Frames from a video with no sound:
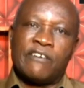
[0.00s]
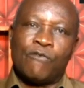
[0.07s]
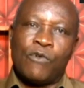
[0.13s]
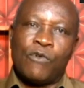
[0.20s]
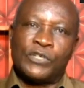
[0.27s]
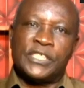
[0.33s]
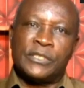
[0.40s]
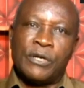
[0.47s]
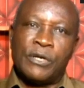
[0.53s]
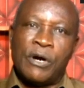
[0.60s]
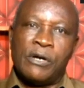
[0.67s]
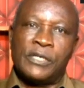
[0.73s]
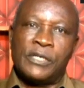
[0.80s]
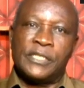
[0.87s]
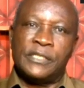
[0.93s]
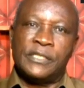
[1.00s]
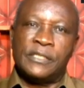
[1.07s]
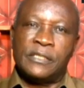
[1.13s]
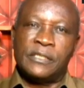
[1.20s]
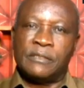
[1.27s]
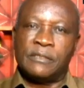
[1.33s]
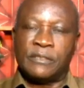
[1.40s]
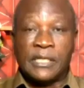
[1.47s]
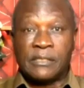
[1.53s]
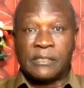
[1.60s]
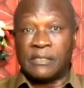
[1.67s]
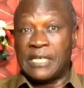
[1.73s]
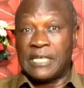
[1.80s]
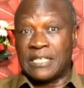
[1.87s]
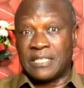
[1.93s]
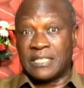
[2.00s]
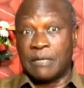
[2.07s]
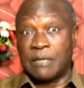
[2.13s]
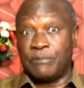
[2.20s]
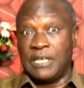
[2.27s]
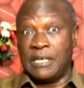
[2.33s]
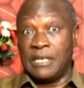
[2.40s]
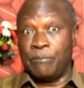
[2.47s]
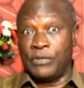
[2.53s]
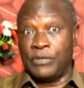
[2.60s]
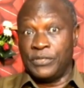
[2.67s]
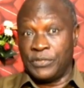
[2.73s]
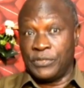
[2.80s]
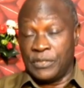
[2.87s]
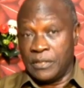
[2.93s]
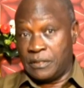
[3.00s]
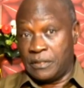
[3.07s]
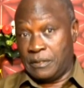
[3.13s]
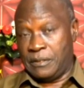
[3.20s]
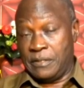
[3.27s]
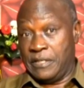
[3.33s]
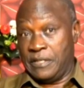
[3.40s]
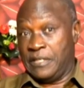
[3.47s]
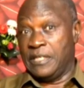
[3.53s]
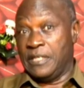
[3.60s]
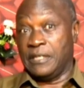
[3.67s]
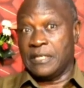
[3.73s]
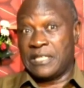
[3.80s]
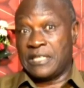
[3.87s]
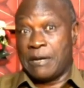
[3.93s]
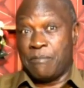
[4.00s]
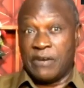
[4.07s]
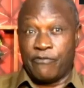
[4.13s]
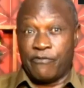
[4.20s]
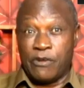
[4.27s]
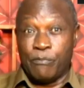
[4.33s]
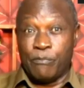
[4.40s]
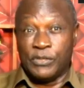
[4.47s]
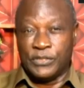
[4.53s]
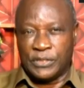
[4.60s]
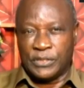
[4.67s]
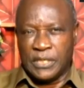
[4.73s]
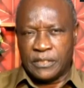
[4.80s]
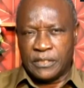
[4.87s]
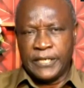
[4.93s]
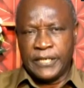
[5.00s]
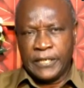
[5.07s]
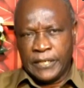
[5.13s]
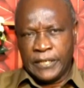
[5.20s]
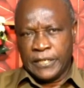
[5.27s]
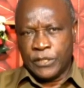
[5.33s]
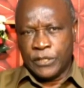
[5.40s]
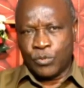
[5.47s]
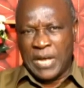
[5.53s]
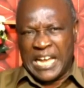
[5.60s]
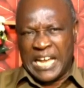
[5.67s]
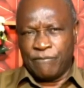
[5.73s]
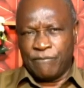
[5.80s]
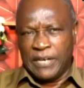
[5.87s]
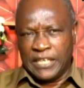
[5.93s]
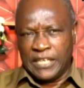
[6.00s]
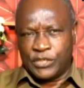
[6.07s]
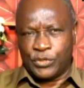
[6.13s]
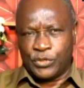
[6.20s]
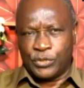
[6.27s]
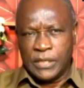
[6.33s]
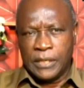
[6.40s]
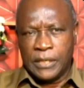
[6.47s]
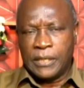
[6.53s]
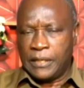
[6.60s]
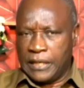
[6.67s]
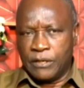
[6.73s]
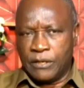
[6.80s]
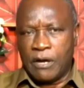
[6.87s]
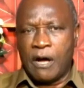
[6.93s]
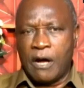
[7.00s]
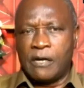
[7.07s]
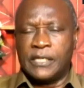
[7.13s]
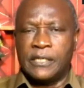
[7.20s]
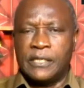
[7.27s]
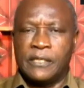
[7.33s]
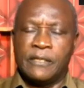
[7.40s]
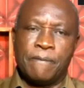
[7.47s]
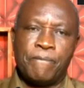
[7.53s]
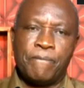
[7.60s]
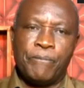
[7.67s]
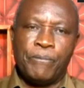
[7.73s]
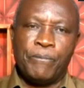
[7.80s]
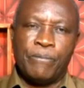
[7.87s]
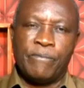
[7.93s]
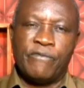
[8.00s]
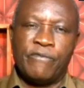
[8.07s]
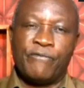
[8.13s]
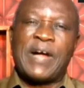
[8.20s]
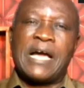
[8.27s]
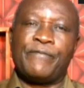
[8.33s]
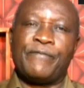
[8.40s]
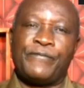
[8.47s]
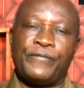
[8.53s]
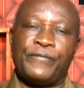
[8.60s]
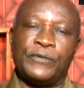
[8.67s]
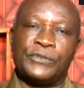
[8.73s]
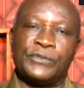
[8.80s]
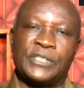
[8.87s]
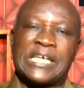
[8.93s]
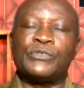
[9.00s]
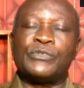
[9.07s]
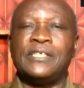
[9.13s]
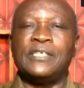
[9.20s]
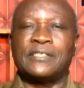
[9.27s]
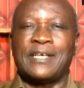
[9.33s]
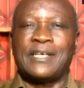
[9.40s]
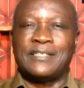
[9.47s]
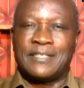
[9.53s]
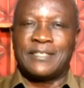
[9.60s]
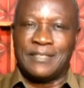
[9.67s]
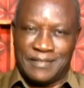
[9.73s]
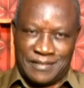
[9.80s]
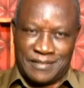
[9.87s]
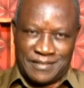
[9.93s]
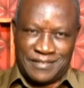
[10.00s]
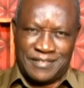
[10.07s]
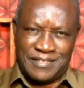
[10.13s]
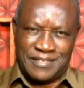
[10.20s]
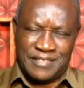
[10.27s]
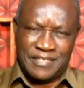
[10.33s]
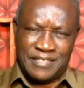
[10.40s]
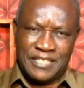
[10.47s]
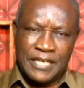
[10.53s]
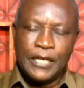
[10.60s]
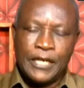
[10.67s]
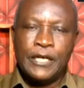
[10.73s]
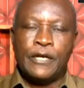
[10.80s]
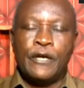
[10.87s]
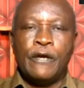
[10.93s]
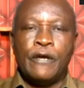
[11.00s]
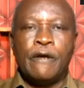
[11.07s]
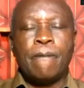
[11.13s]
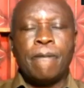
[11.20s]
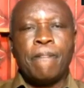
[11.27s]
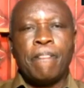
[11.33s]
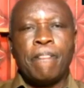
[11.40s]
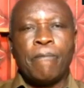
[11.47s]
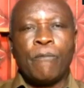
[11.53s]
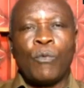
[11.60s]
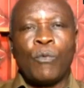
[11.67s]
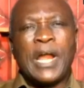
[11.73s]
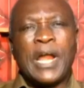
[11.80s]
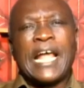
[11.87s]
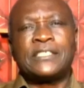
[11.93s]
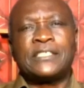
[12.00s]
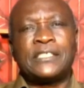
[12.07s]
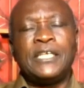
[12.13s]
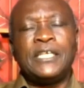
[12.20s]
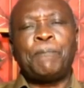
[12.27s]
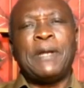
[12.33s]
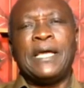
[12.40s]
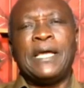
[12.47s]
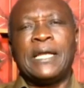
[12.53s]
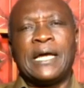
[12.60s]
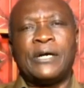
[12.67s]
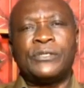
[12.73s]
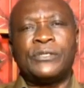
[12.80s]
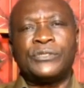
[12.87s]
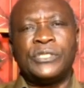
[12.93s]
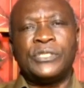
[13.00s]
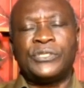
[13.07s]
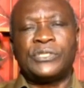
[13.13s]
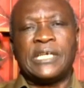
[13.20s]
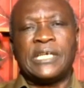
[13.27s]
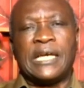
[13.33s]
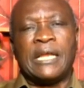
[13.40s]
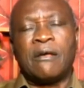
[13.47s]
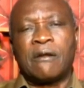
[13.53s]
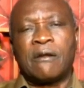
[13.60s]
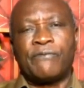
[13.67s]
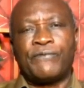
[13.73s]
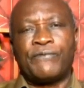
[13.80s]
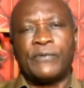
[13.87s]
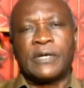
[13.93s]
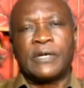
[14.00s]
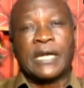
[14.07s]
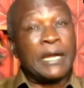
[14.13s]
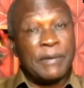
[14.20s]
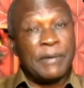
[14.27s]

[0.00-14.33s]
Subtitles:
all the states except Ebonyi State. In any case, I'm married from Ebonyi State. So I have links in all the 5 southeastern states. What I see playing out is a lot of criminality.